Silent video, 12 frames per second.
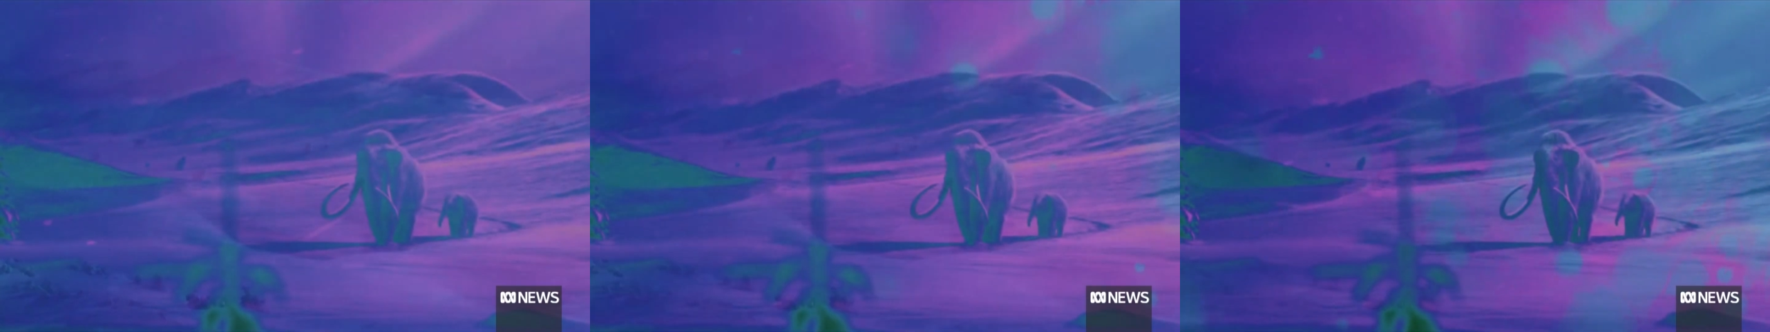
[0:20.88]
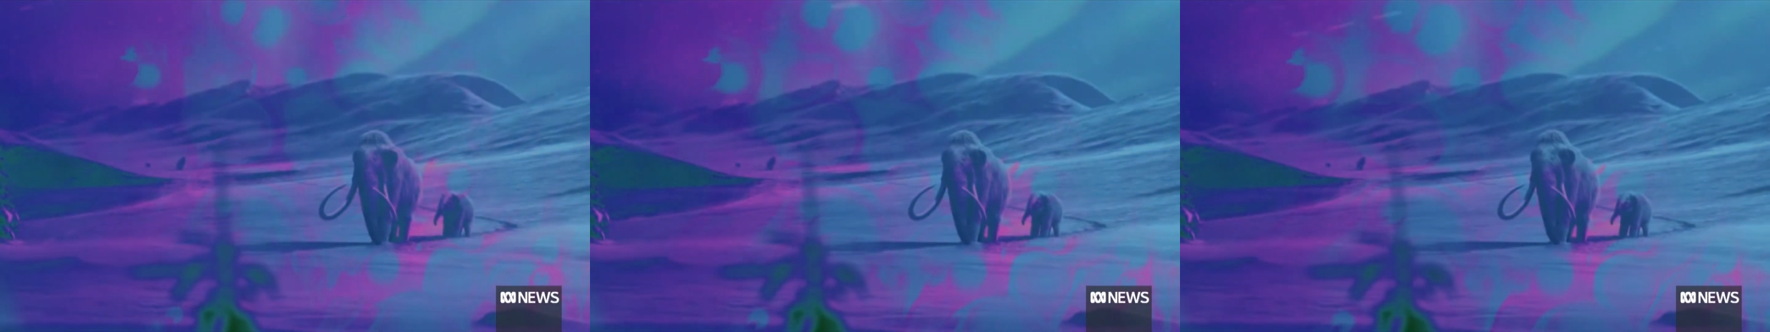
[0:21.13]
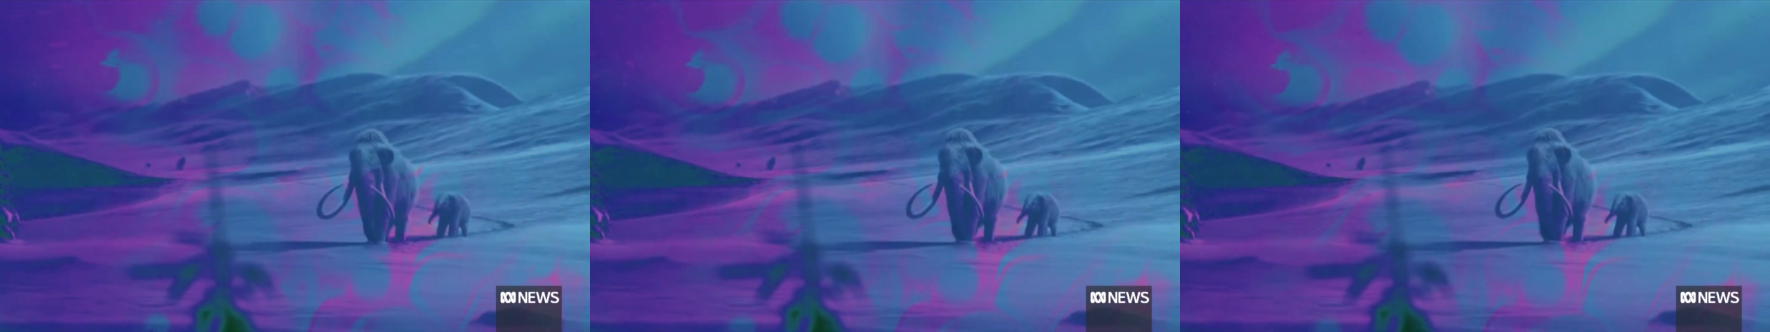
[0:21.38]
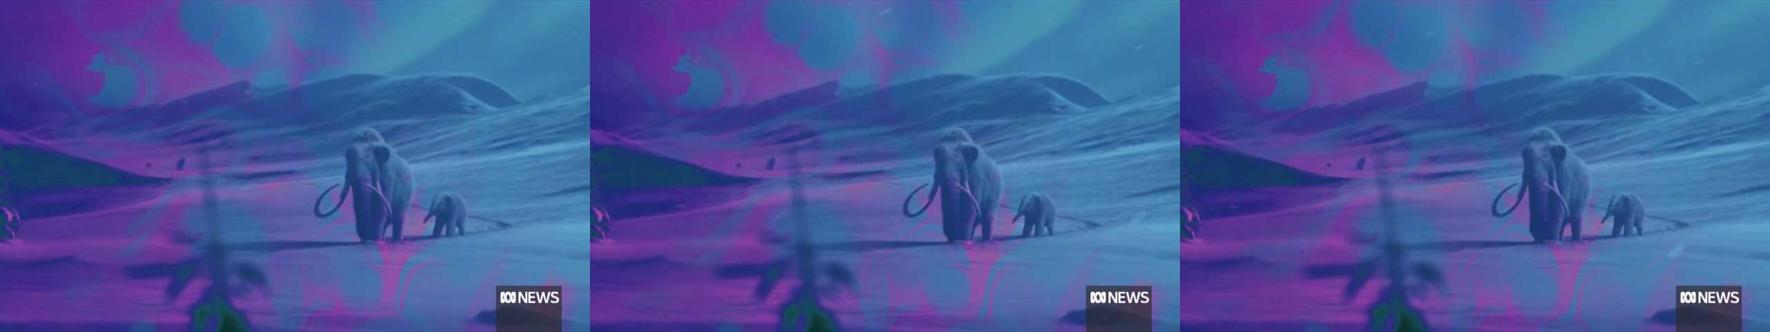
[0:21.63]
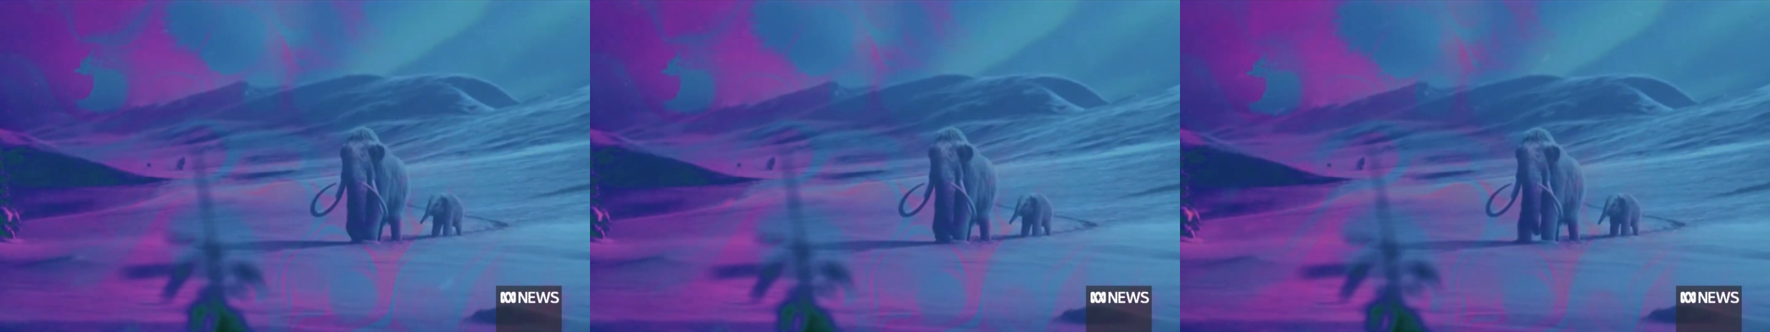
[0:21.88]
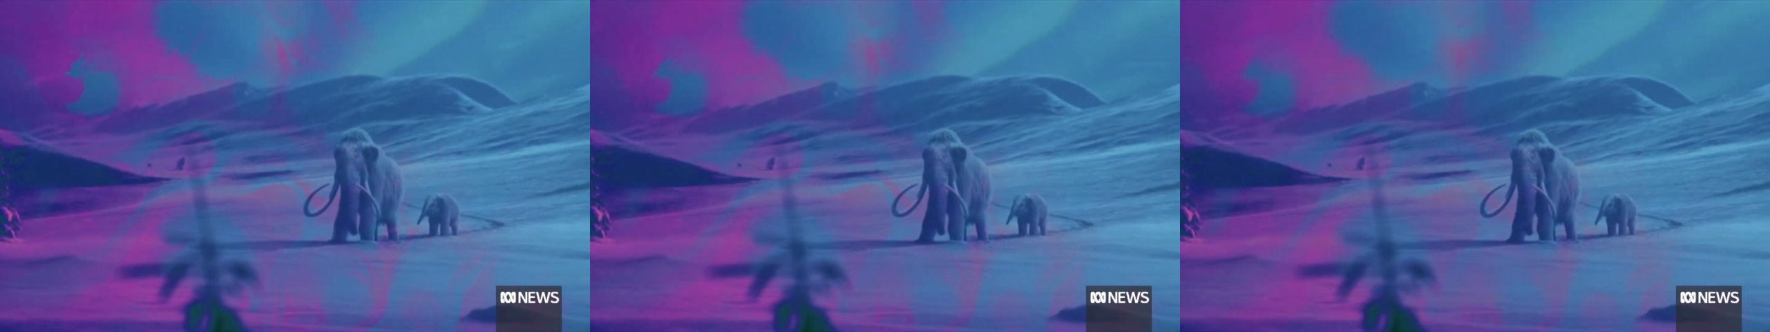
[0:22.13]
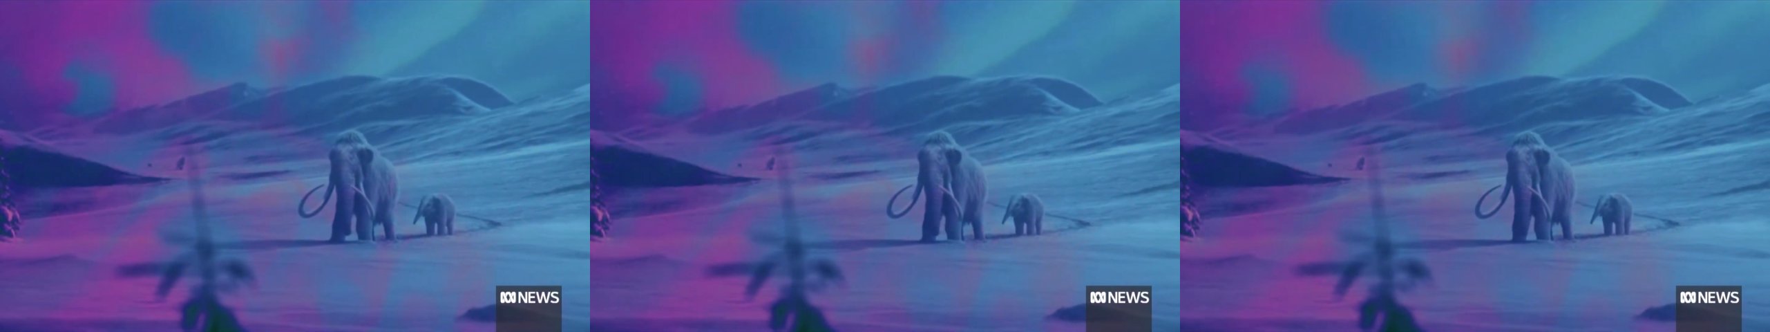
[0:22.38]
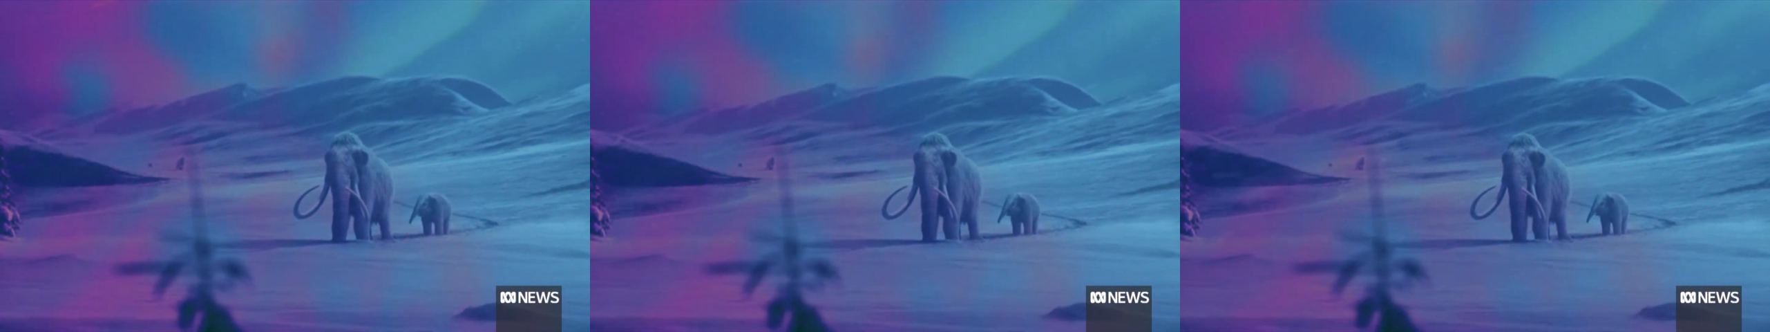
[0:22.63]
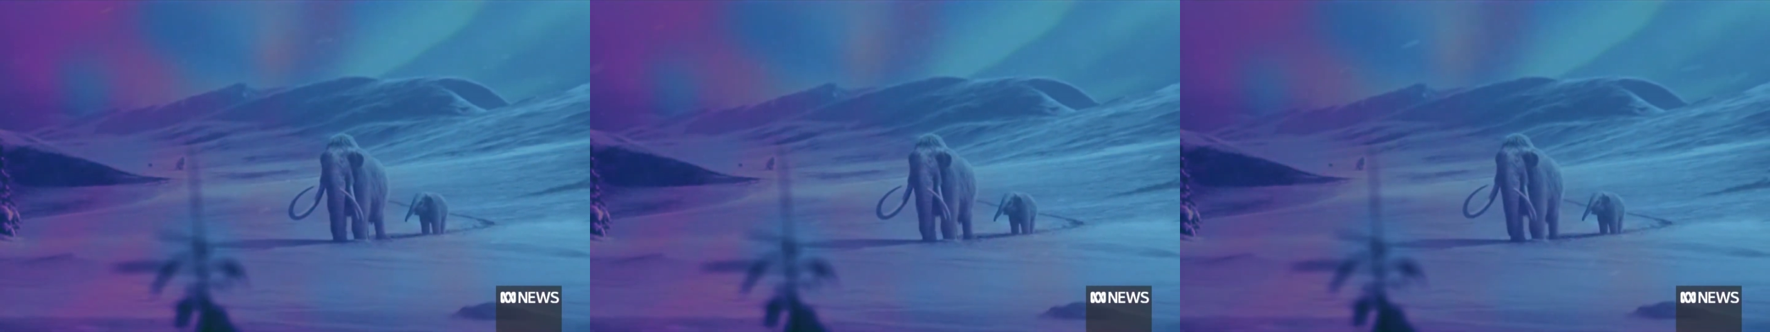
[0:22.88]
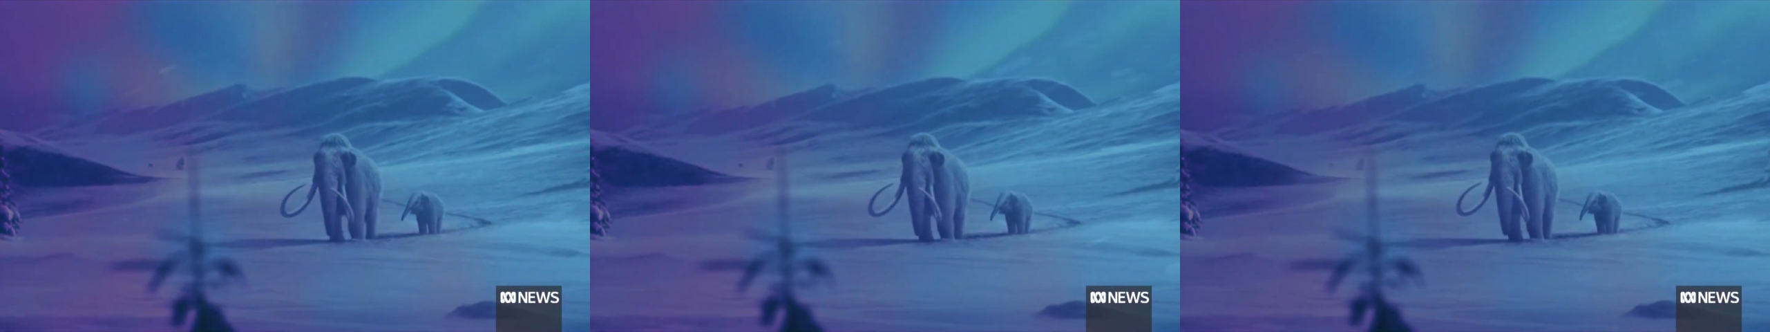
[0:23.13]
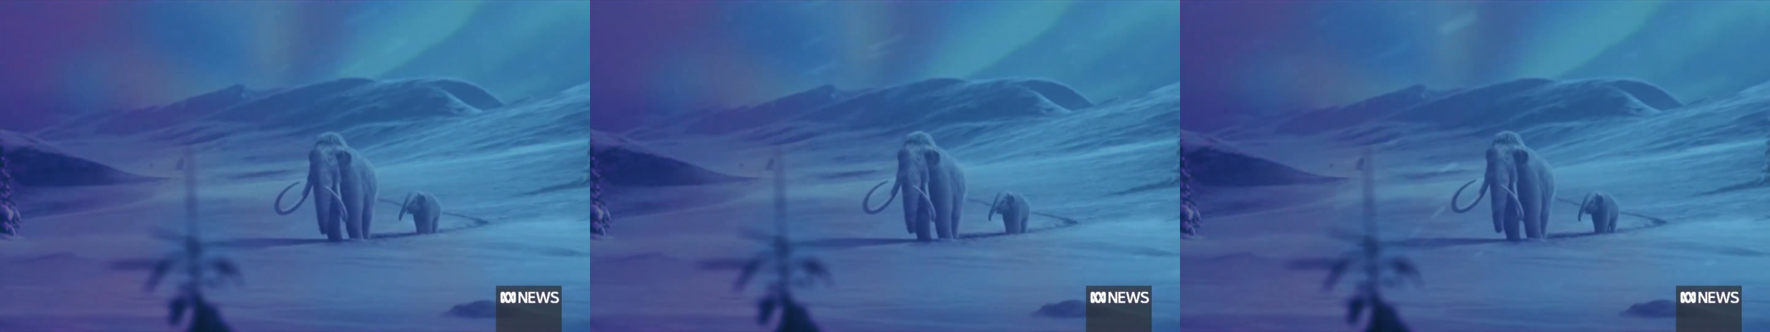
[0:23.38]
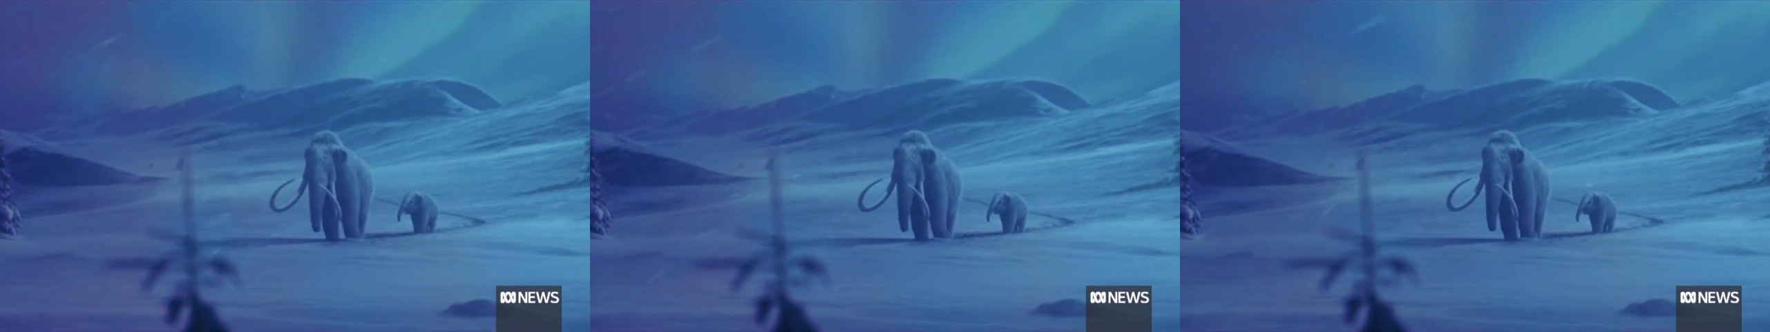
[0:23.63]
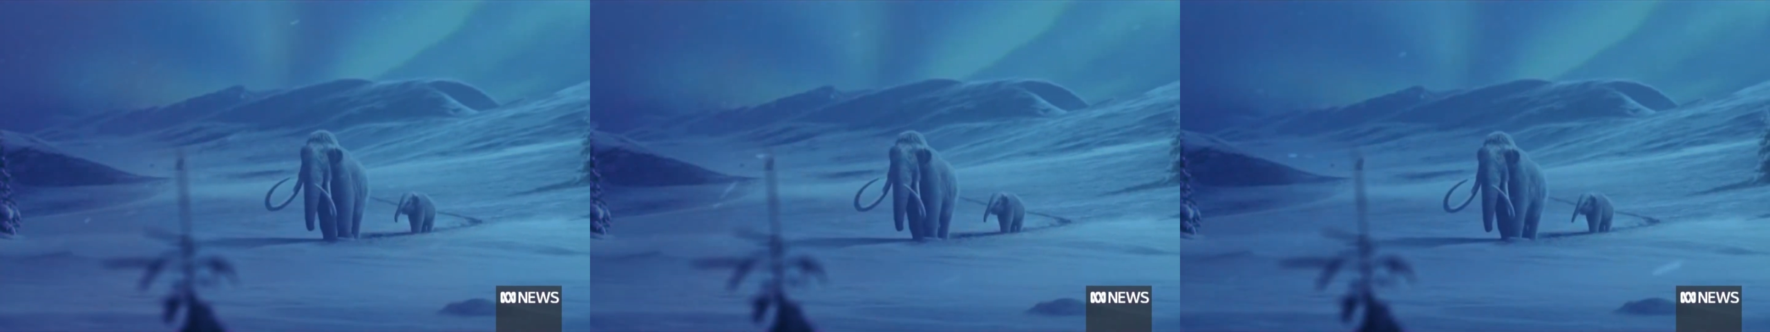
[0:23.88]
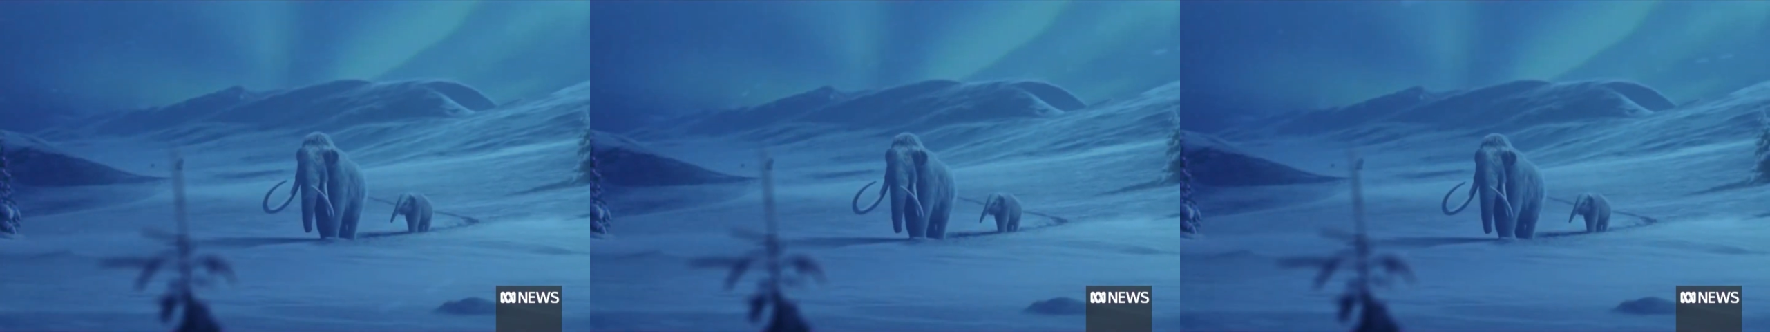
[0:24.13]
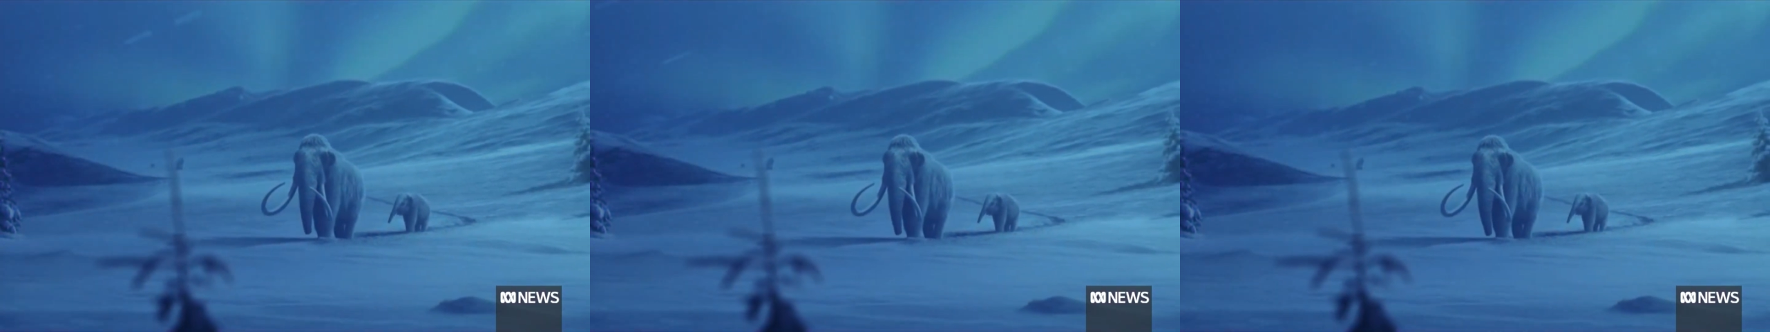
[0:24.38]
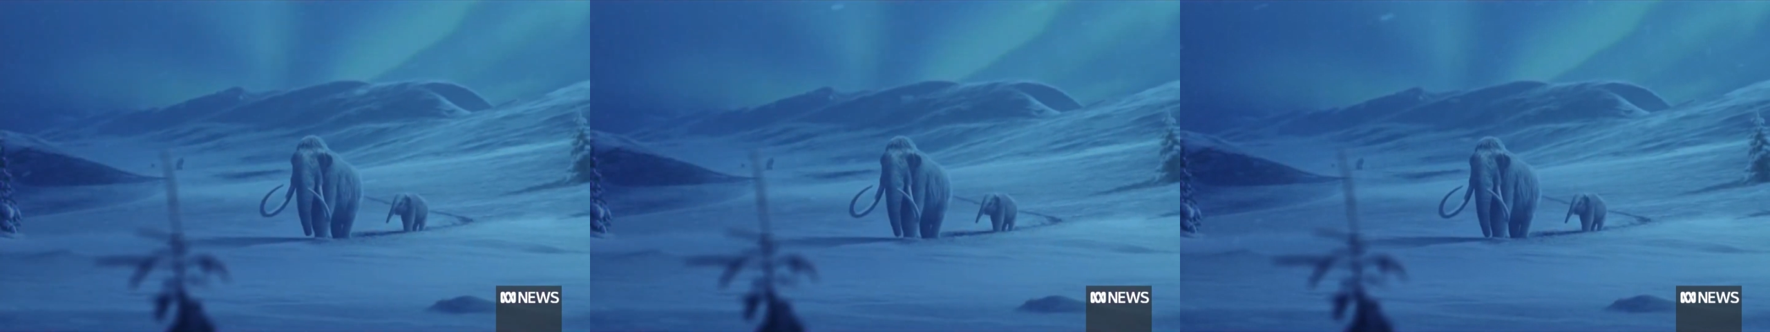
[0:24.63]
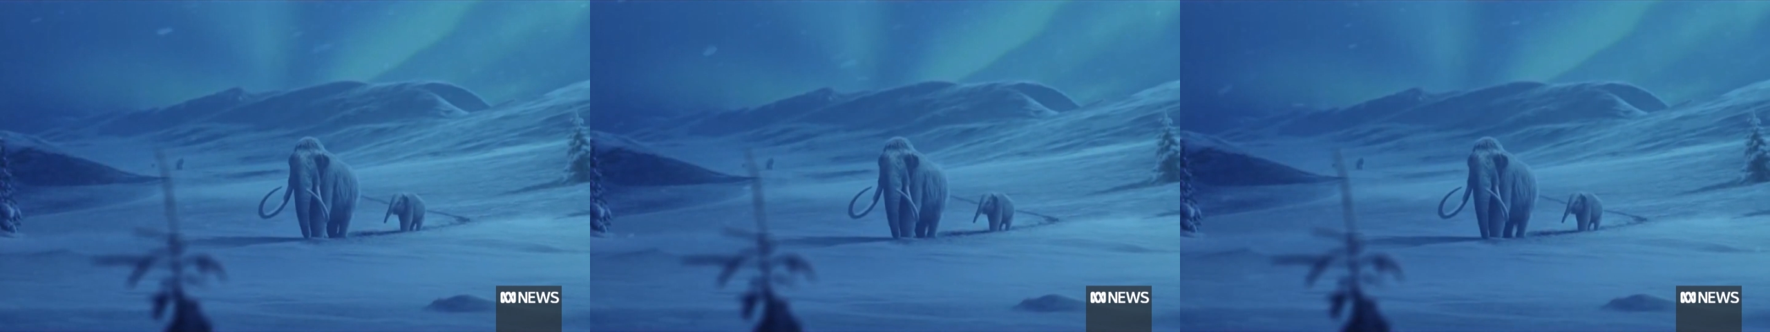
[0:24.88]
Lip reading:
(no speaker visible)